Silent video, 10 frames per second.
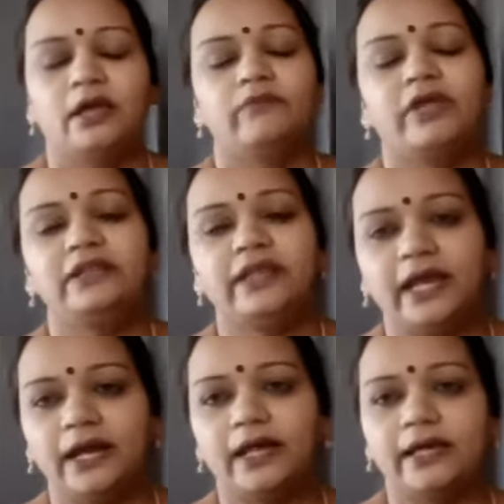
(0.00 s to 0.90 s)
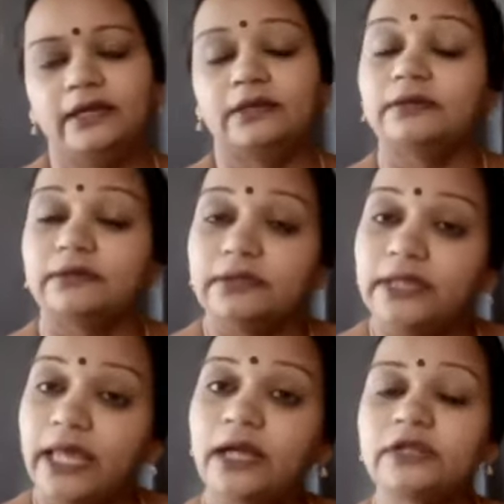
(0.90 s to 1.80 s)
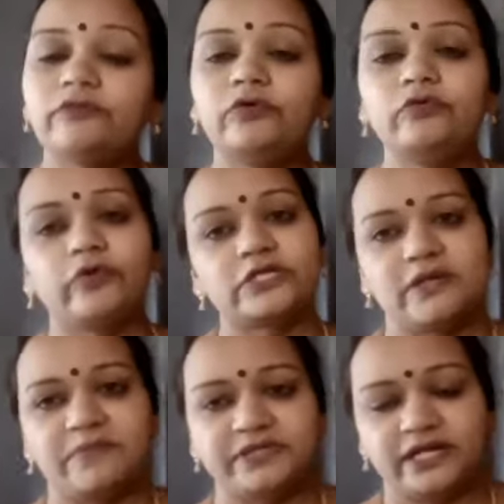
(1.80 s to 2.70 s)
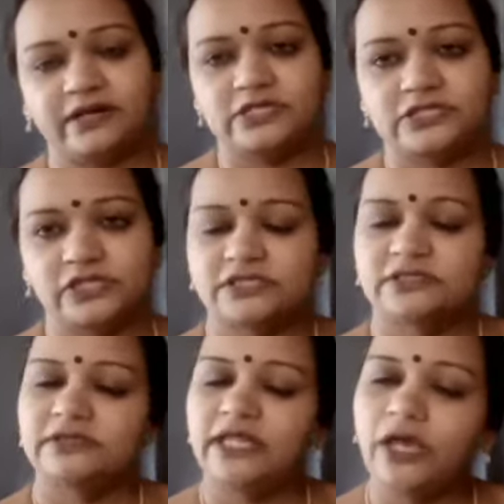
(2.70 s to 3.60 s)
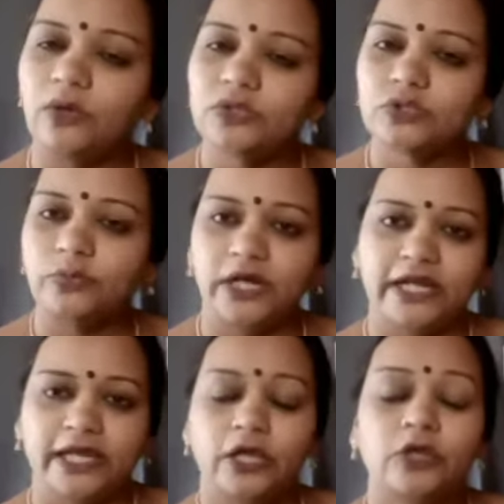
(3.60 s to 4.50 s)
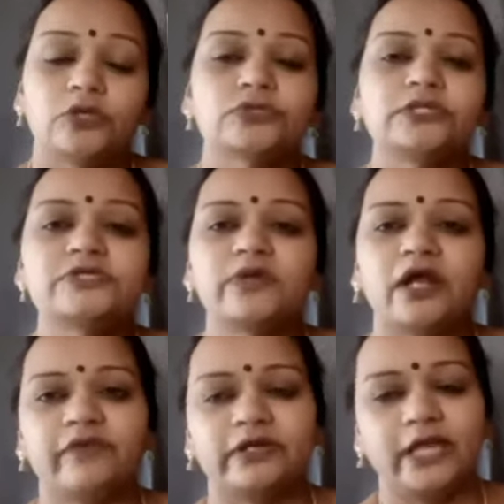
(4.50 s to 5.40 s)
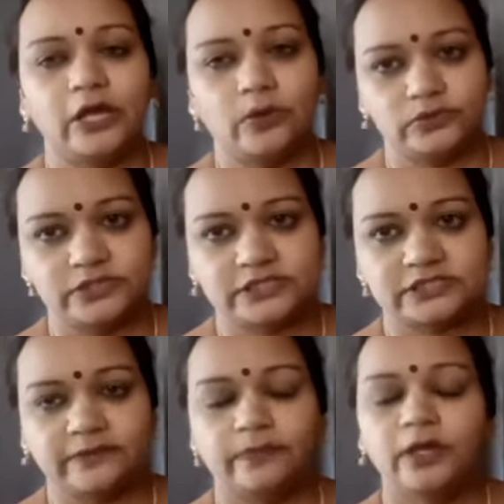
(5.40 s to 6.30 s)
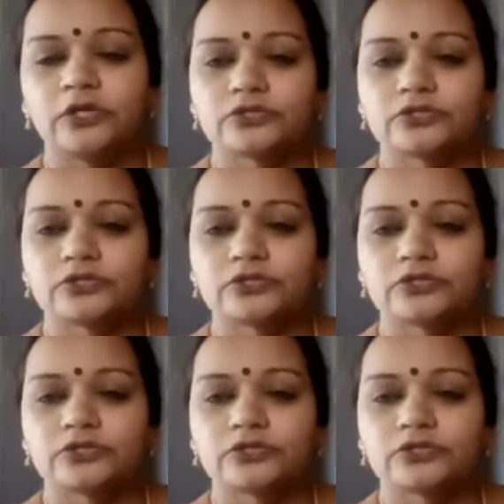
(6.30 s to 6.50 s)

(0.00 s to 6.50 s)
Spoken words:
When they die, they are the food for some other creatures. They also will die. So this will affect the ecosystem.